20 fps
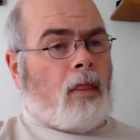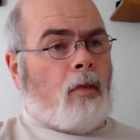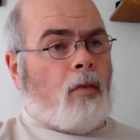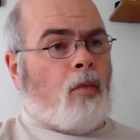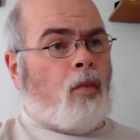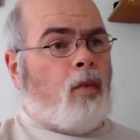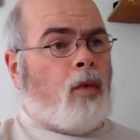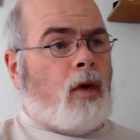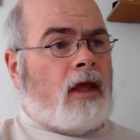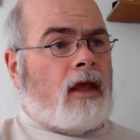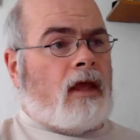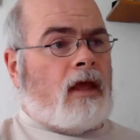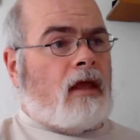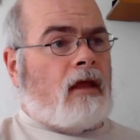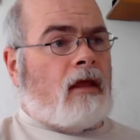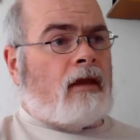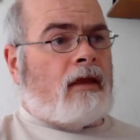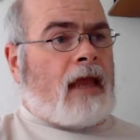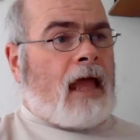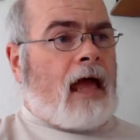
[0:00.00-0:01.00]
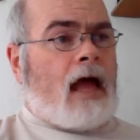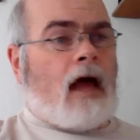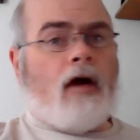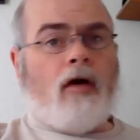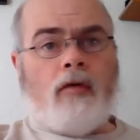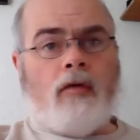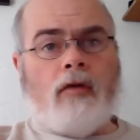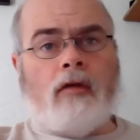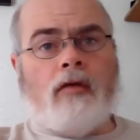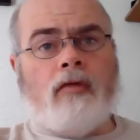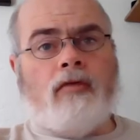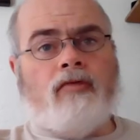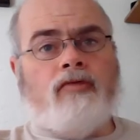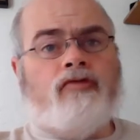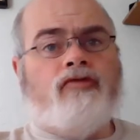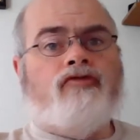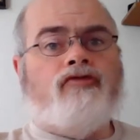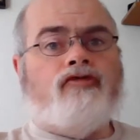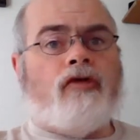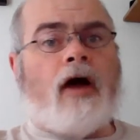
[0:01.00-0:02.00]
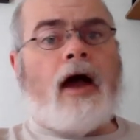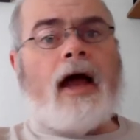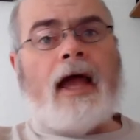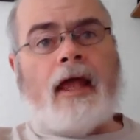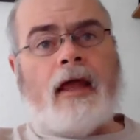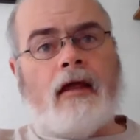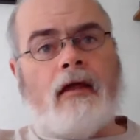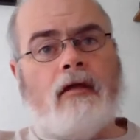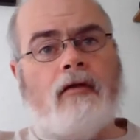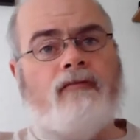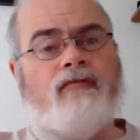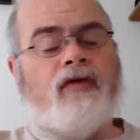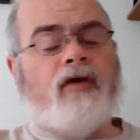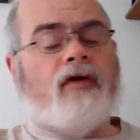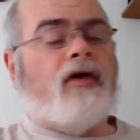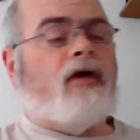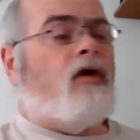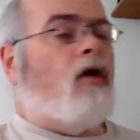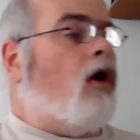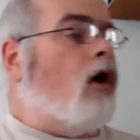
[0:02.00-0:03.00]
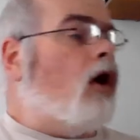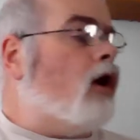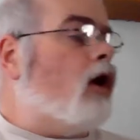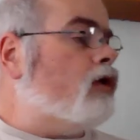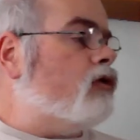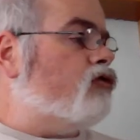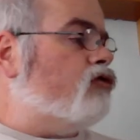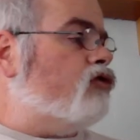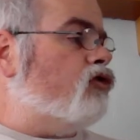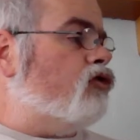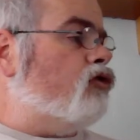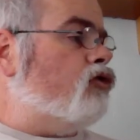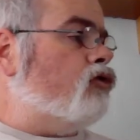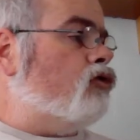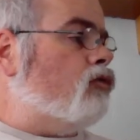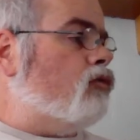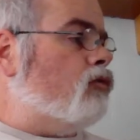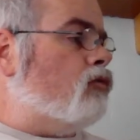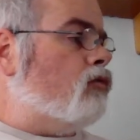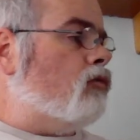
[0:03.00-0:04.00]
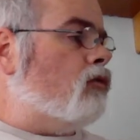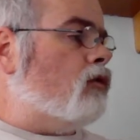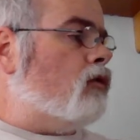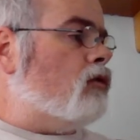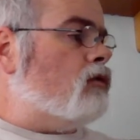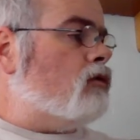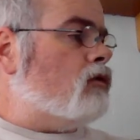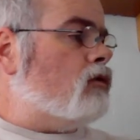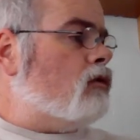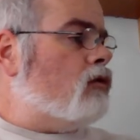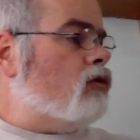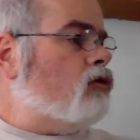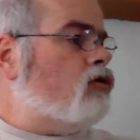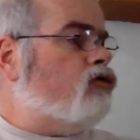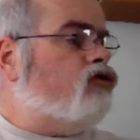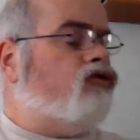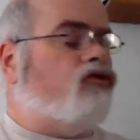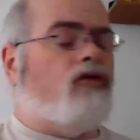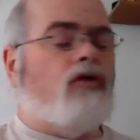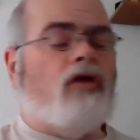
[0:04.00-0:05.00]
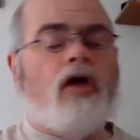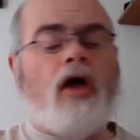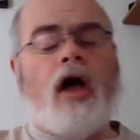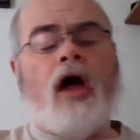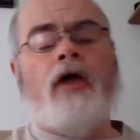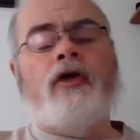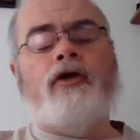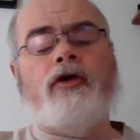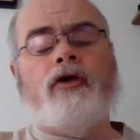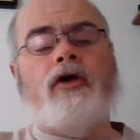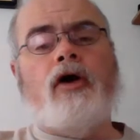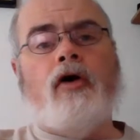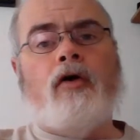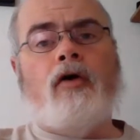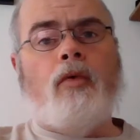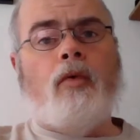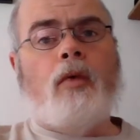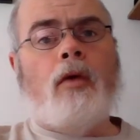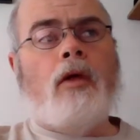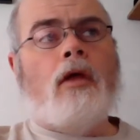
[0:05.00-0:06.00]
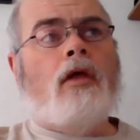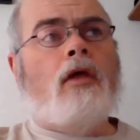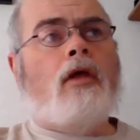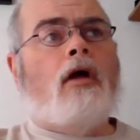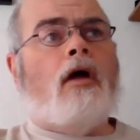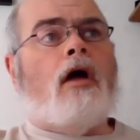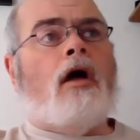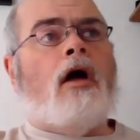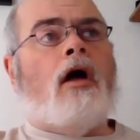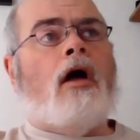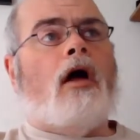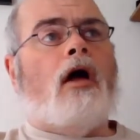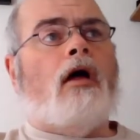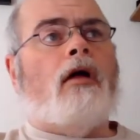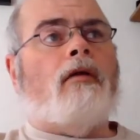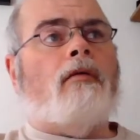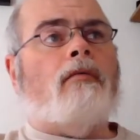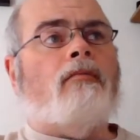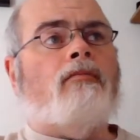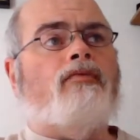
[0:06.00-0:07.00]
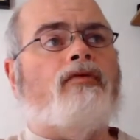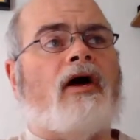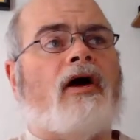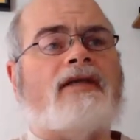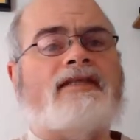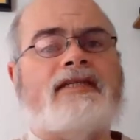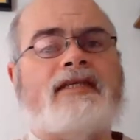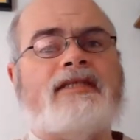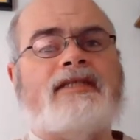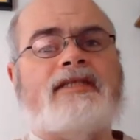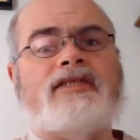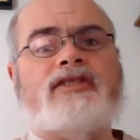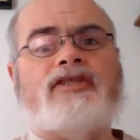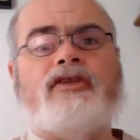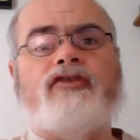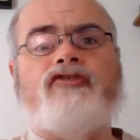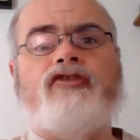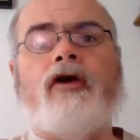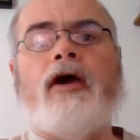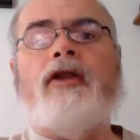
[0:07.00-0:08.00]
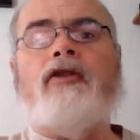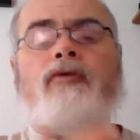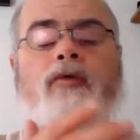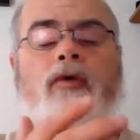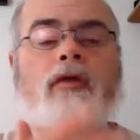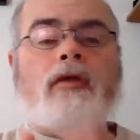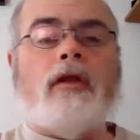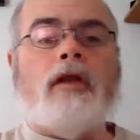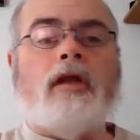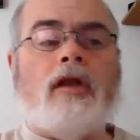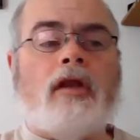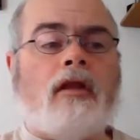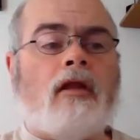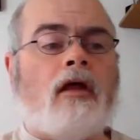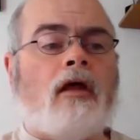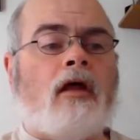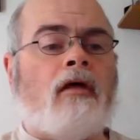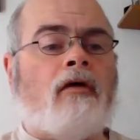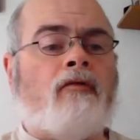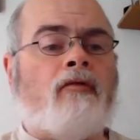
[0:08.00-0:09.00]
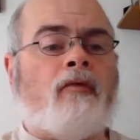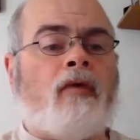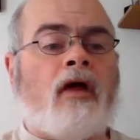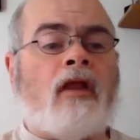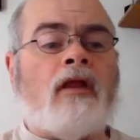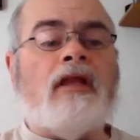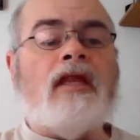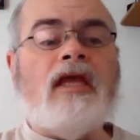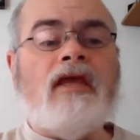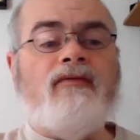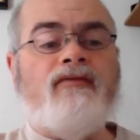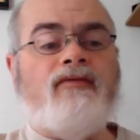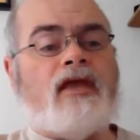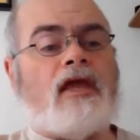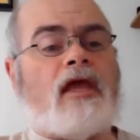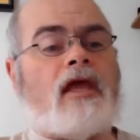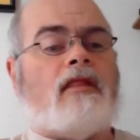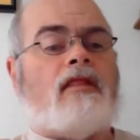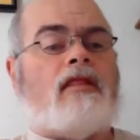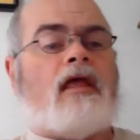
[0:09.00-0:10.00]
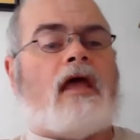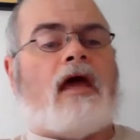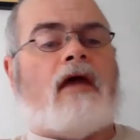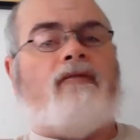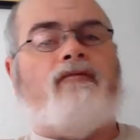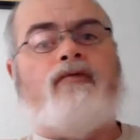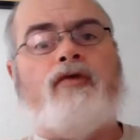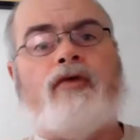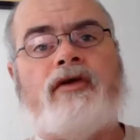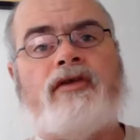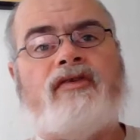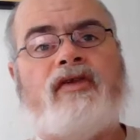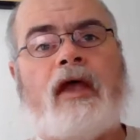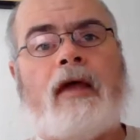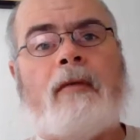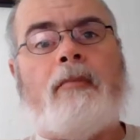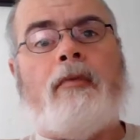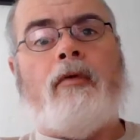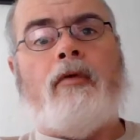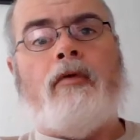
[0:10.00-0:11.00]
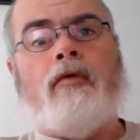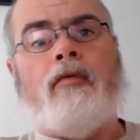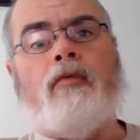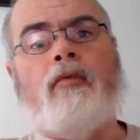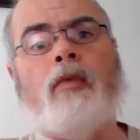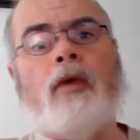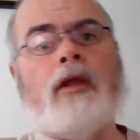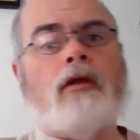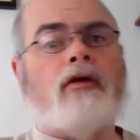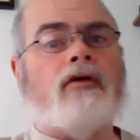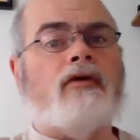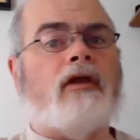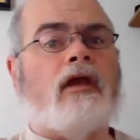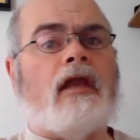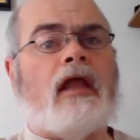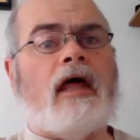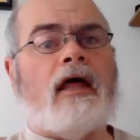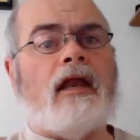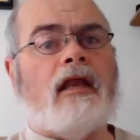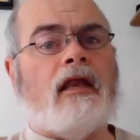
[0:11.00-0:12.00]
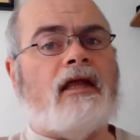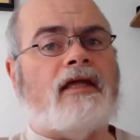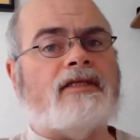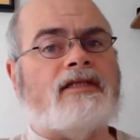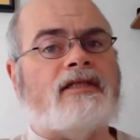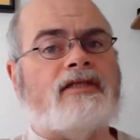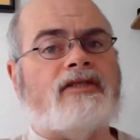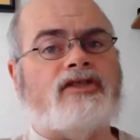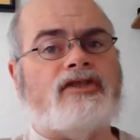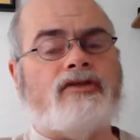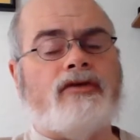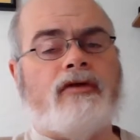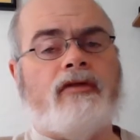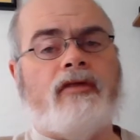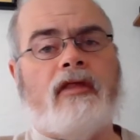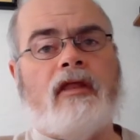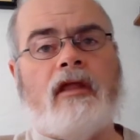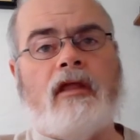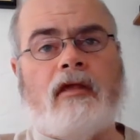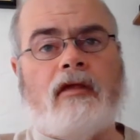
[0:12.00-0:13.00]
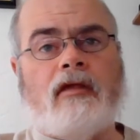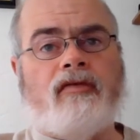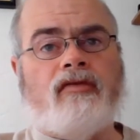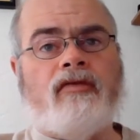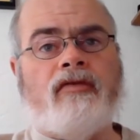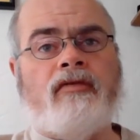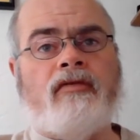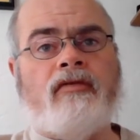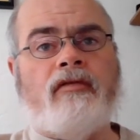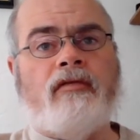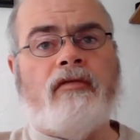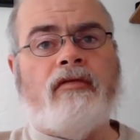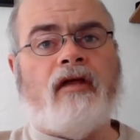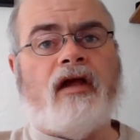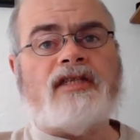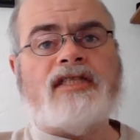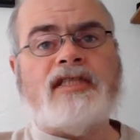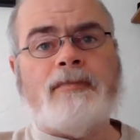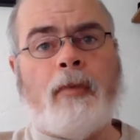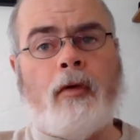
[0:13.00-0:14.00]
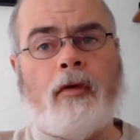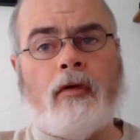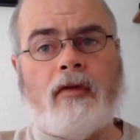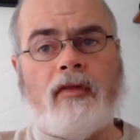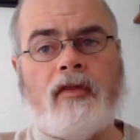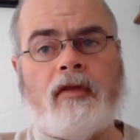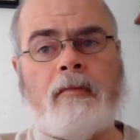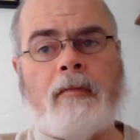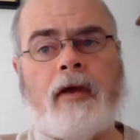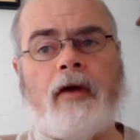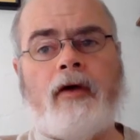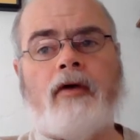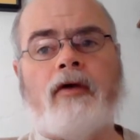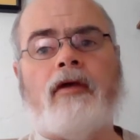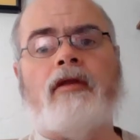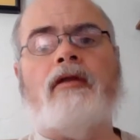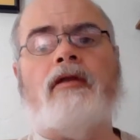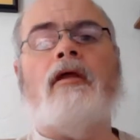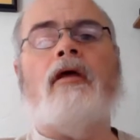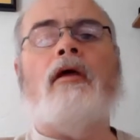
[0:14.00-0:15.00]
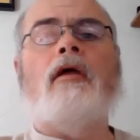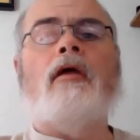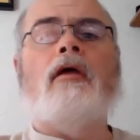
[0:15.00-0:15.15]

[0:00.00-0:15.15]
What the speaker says: We now try very hard to undergo processes to try to alleviate that. For example, we learned a lot of lessons during the Dust Bowl of the American